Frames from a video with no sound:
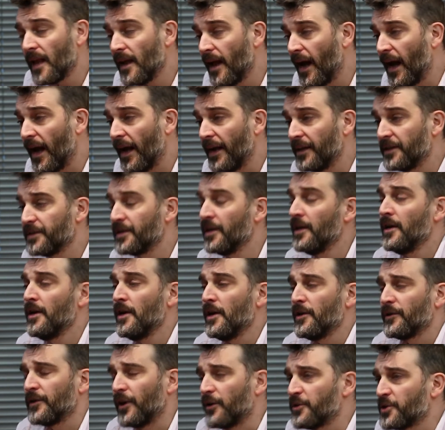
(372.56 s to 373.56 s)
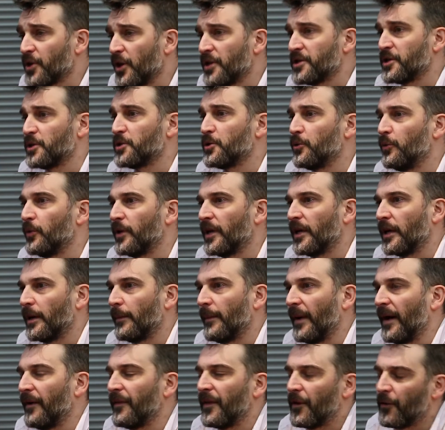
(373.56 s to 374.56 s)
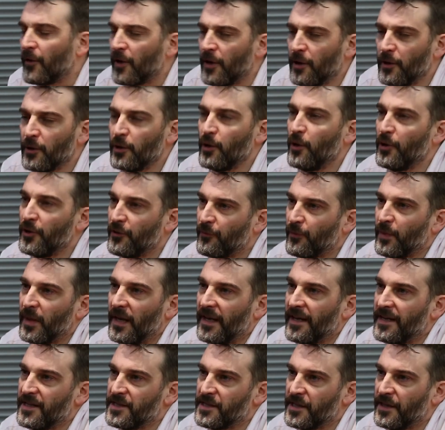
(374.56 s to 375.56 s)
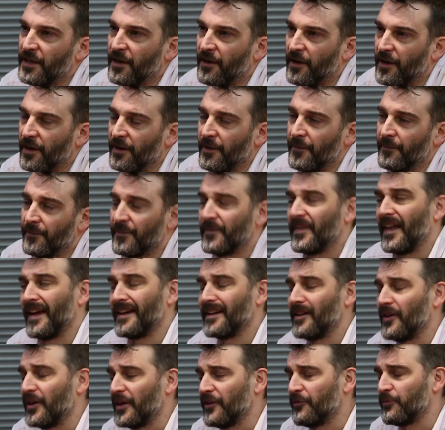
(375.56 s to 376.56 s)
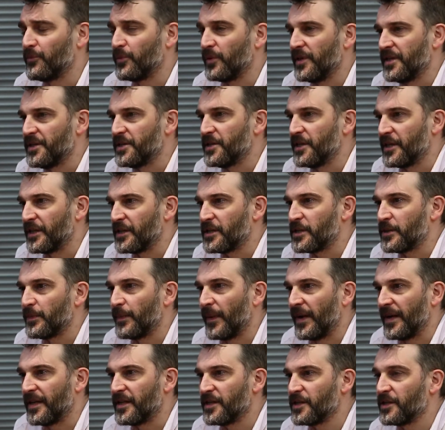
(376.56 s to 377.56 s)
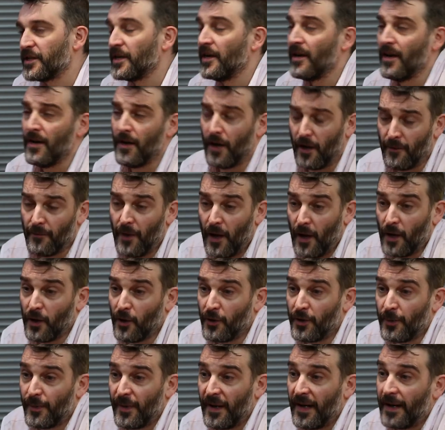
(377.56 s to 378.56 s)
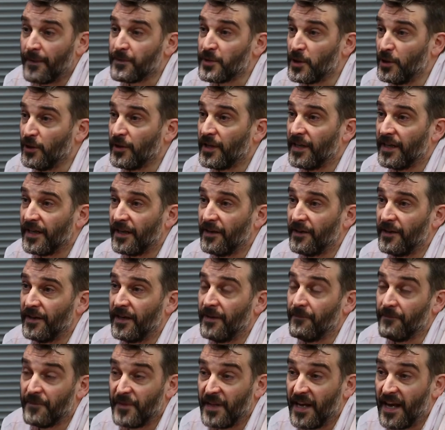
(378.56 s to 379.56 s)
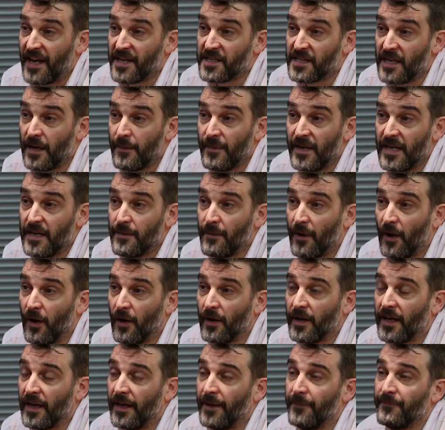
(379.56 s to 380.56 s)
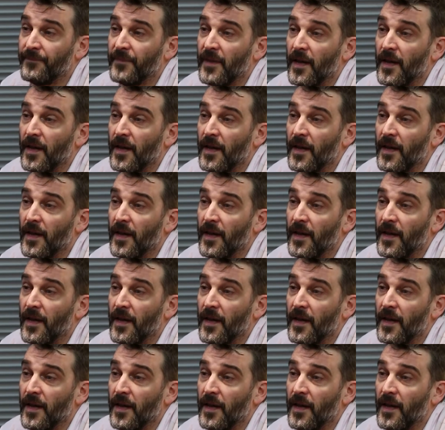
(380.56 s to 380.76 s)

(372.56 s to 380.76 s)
and those guys are talking about there are a lot of players in that kind of printing space, a lot of perhaps looking at the SME market.